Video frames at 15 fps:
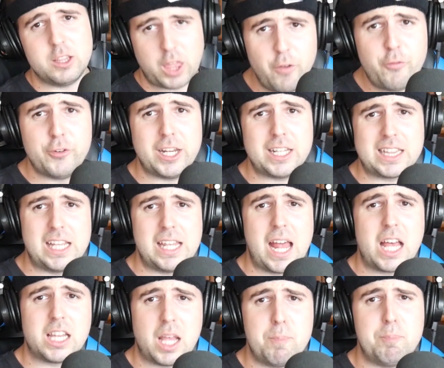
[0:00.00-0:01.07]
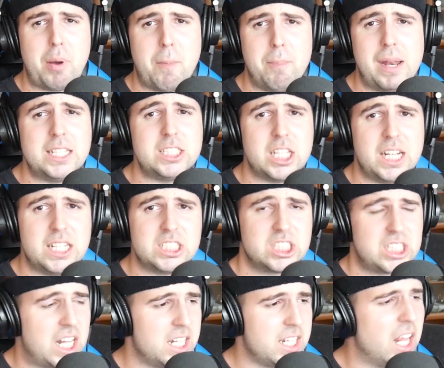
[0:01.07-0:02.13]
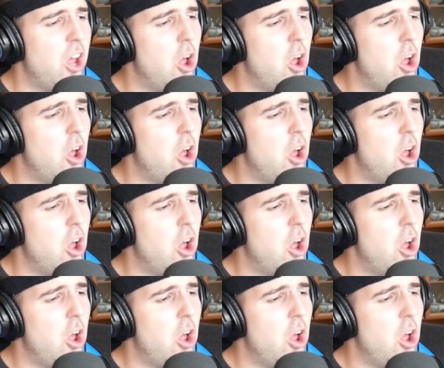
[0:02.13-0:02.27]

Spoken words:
Definitely not a publicity stunt